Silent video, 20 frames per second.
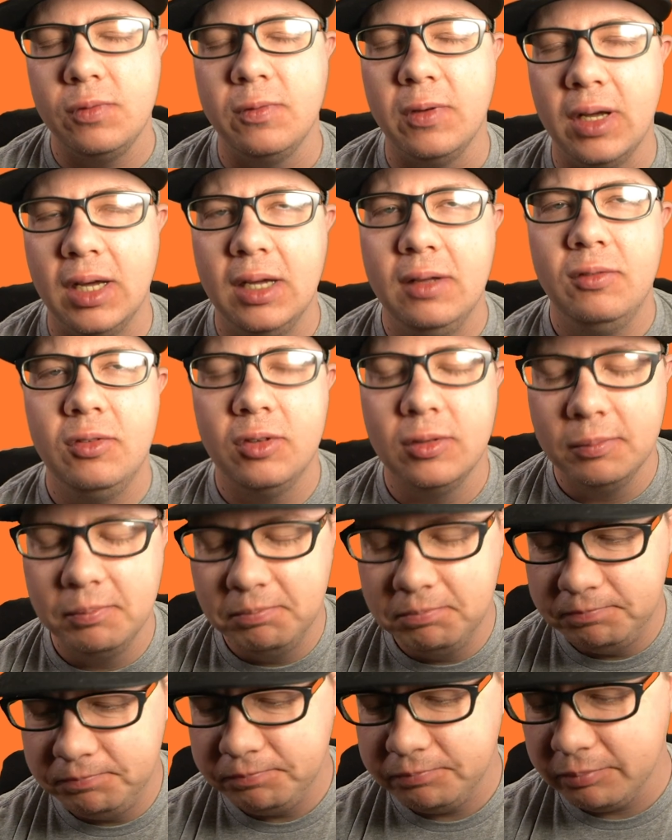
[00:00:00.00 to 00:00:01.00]
5s
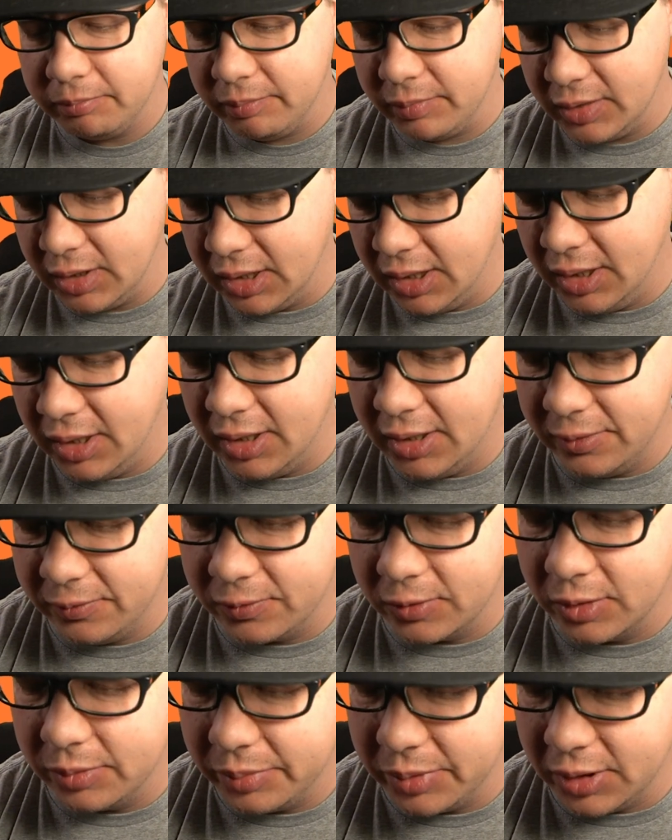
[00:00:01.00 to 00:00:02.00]

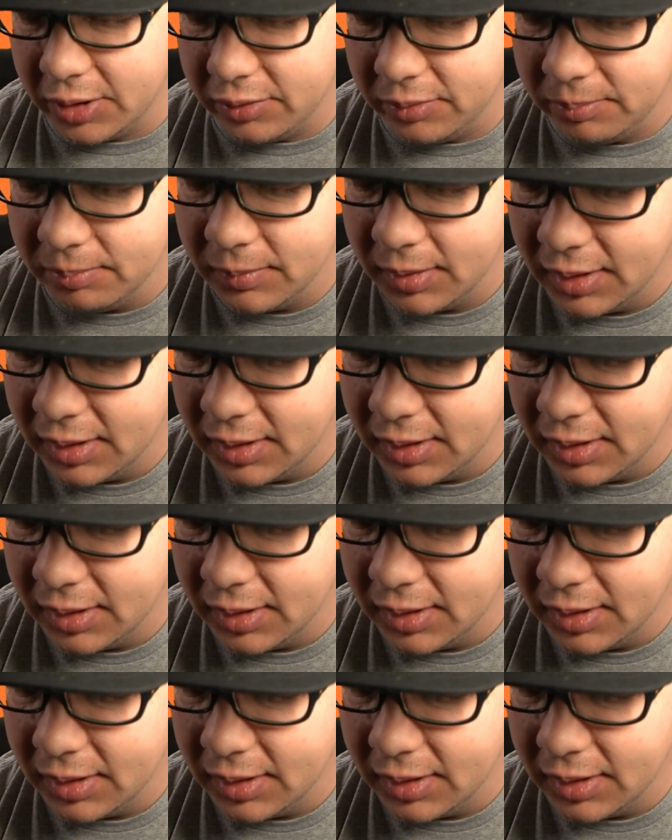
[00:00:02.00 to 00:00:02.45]
for our build.